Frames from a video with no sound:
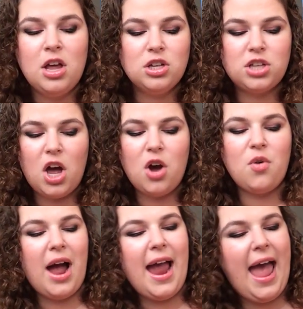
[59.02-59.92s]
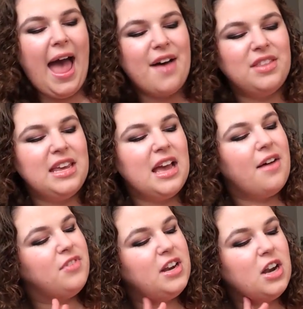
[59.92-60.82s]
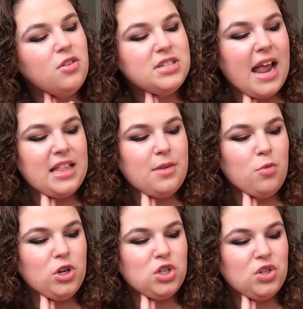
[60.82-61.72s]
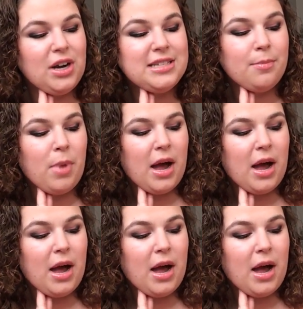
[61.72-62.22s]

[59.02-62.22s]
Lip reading: So I have the Aveeno Daily Moisturizing